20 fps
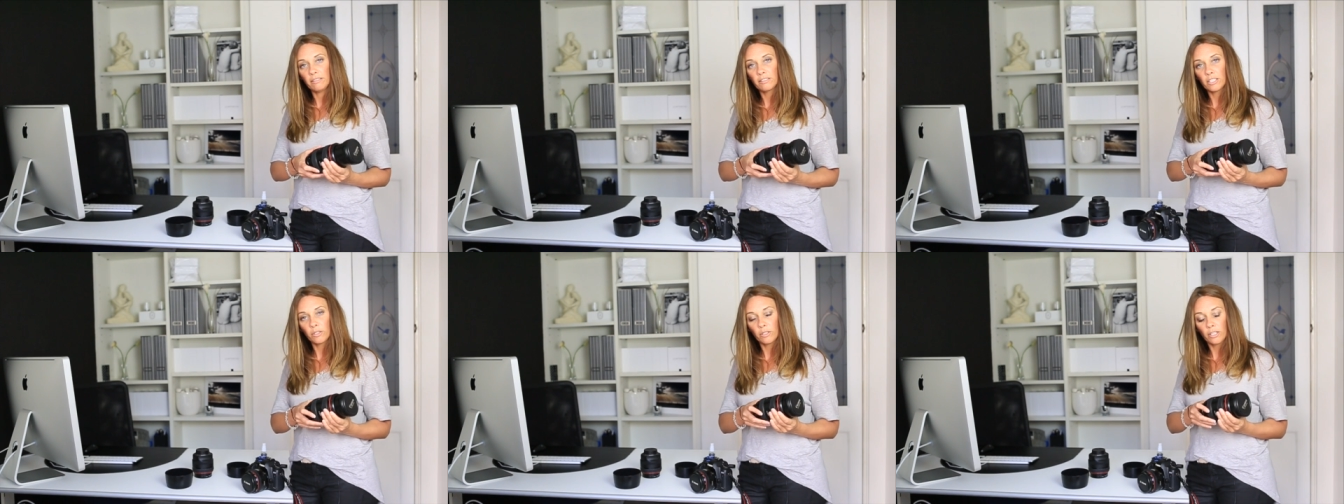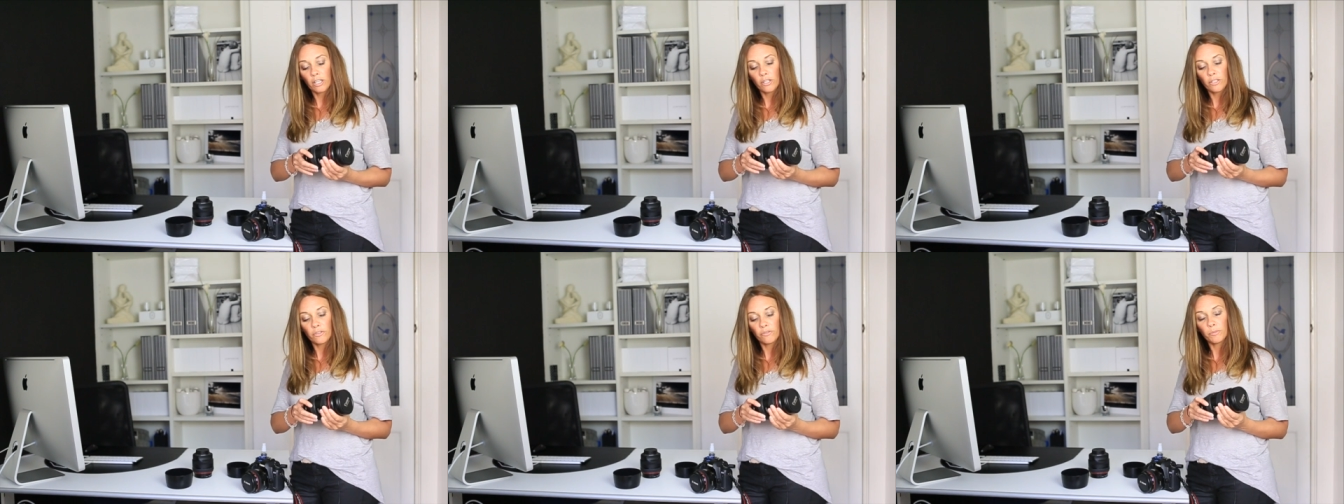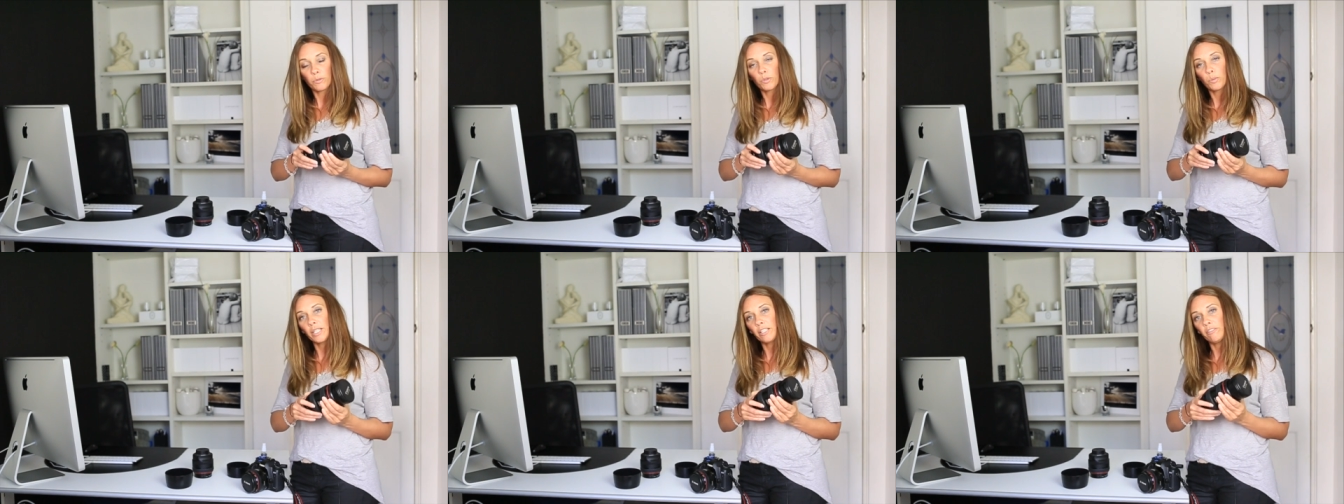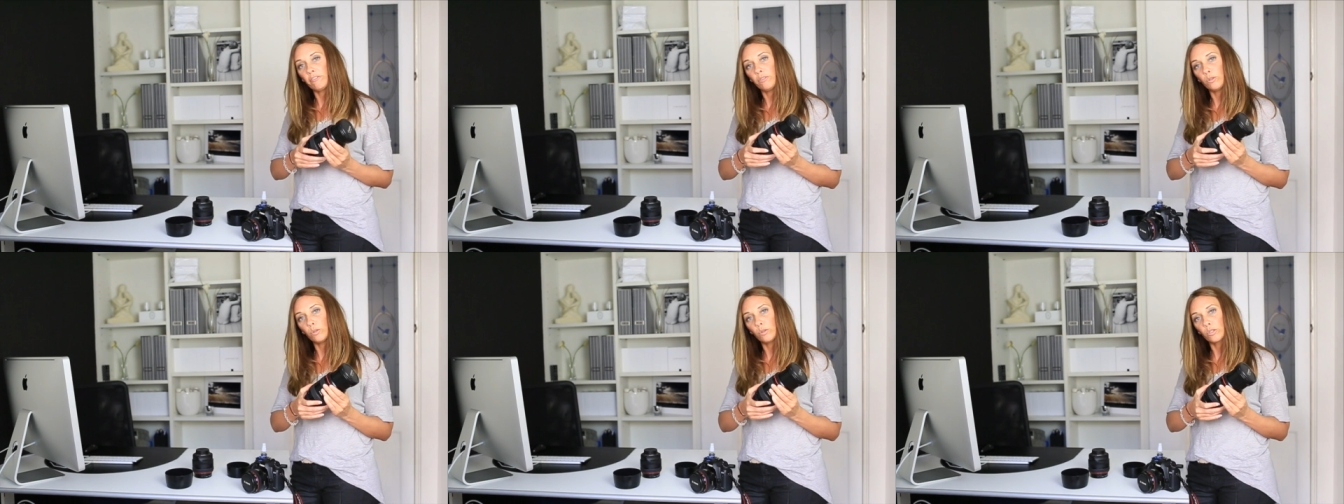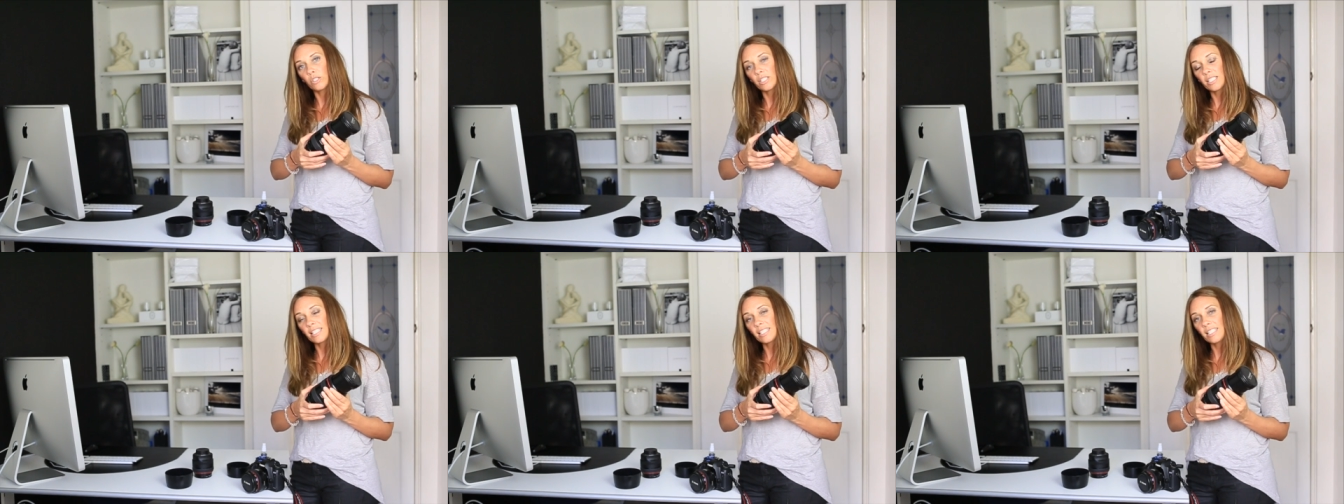so it goes from
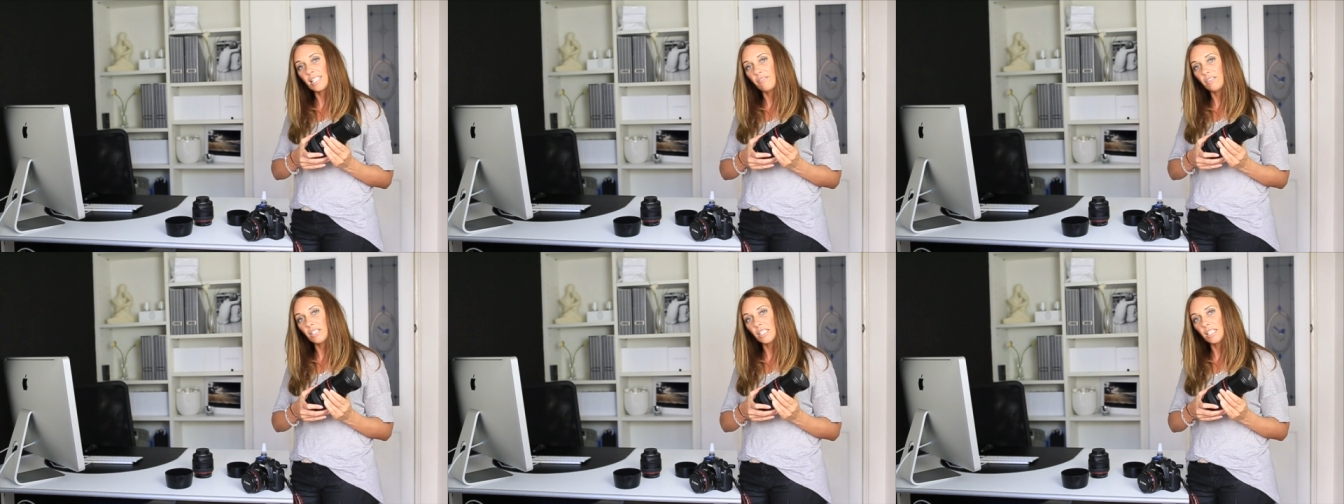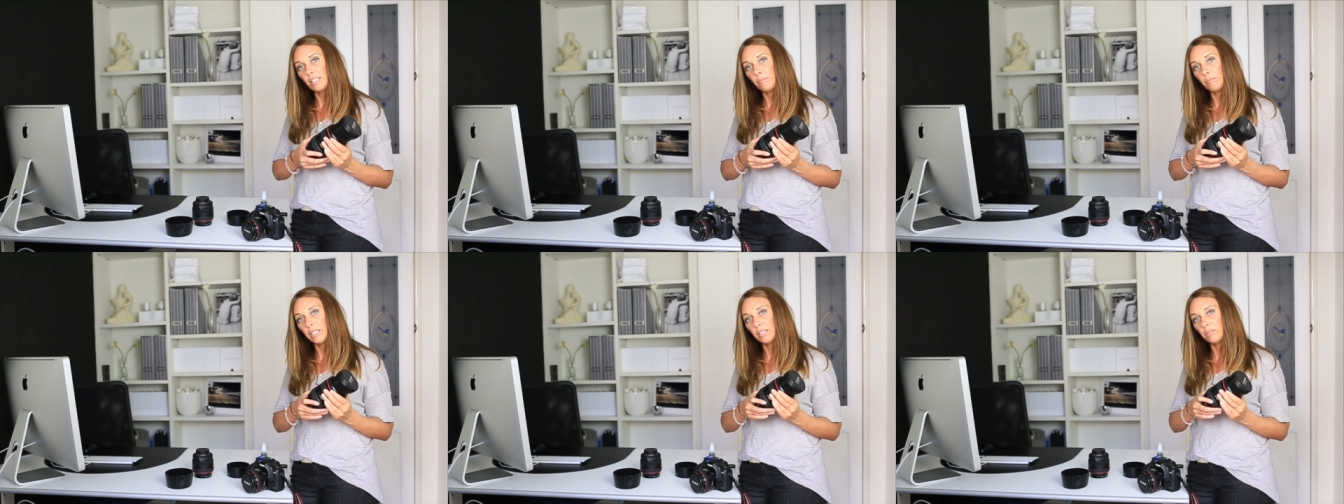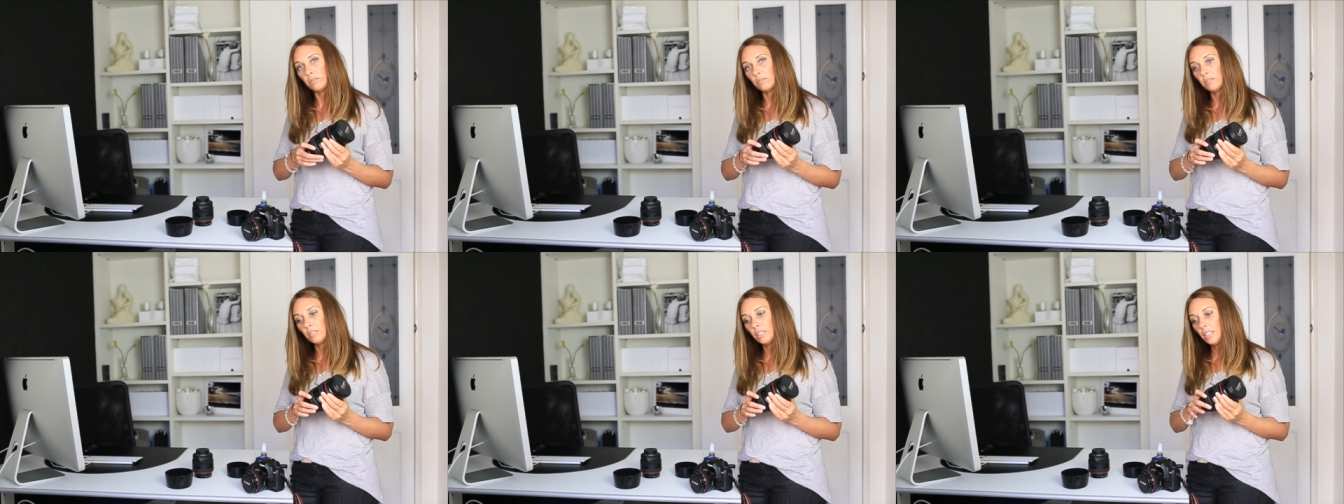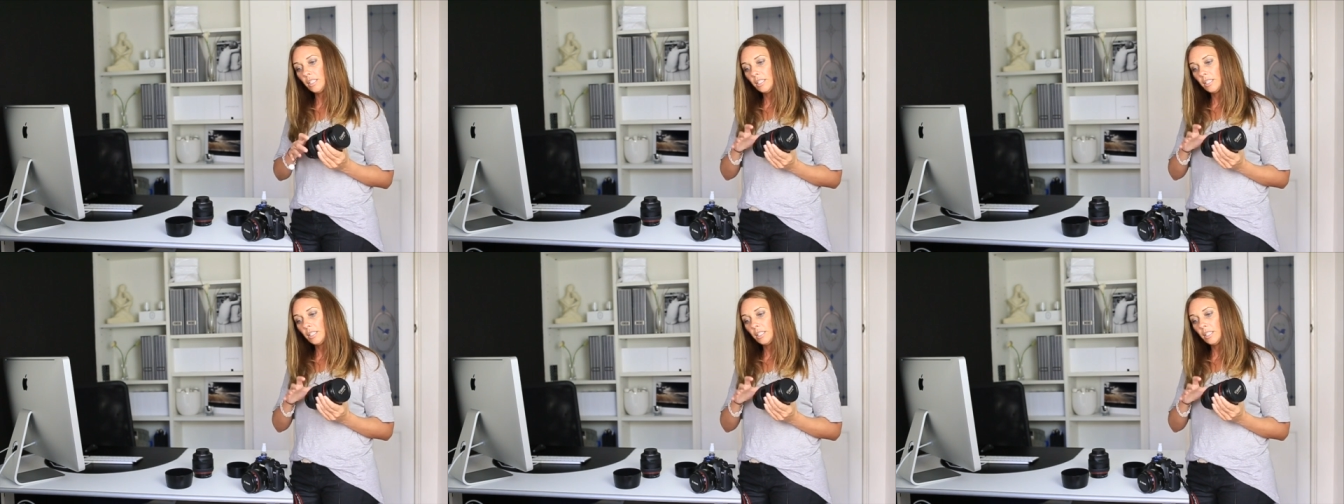24 to 70mm